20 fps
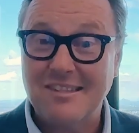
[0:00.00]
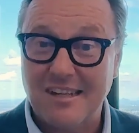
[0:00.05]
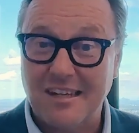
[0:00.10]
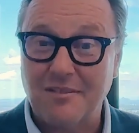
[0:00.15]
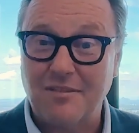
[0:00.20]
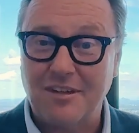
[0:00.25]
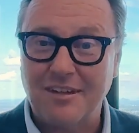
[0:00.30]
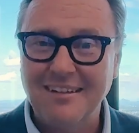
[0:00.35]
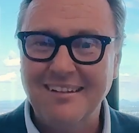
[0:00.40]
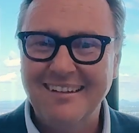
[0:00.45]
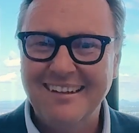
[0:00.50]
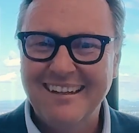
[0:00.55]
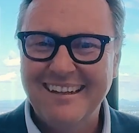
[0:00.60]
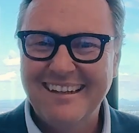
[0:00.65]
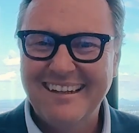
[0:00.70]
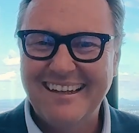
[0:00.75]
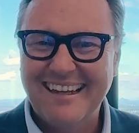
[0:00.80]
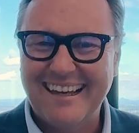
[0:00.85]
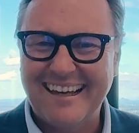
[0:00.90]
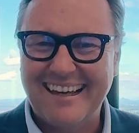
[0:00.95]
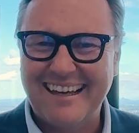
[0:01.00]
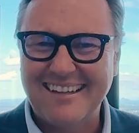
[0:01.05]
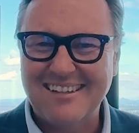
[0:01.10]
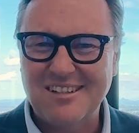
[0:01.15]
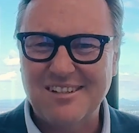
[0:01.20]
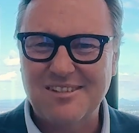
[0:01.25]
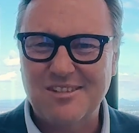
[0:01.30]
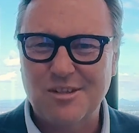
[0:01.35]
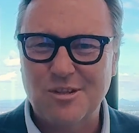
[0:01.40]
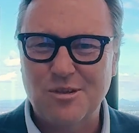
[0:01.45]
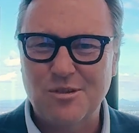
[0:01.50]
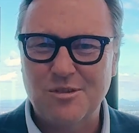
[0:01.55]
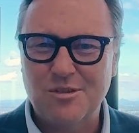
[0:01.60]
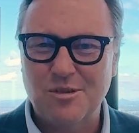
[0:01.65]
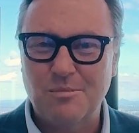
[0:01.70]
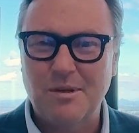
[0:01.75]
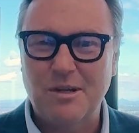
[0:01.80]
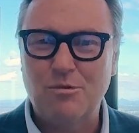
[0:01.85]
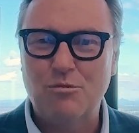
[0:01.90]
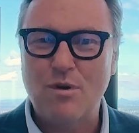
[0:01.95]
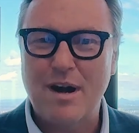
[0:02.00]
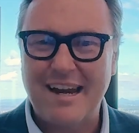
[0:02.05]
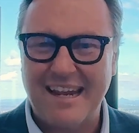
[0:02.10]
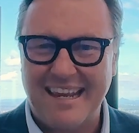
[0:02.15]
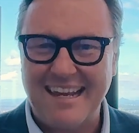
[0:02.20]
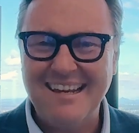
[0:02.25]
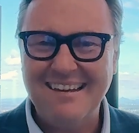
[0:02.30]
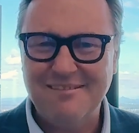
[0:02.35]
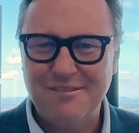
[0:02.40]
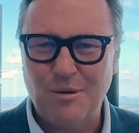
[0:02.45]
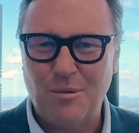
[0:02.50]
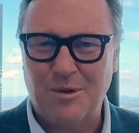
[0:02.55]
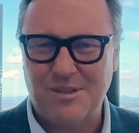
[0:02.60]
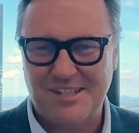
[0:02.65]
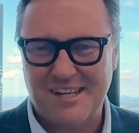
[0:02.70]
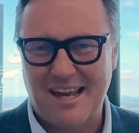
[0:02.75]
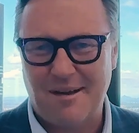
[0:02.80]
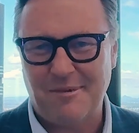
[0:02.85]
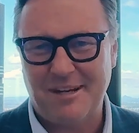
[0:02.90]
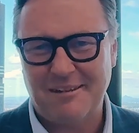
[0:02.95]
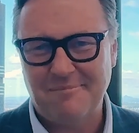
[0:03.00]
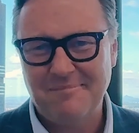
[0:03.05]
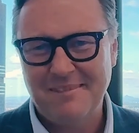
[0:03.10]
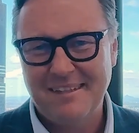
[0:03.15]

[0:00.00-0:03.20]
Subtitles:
to be ready to what's going.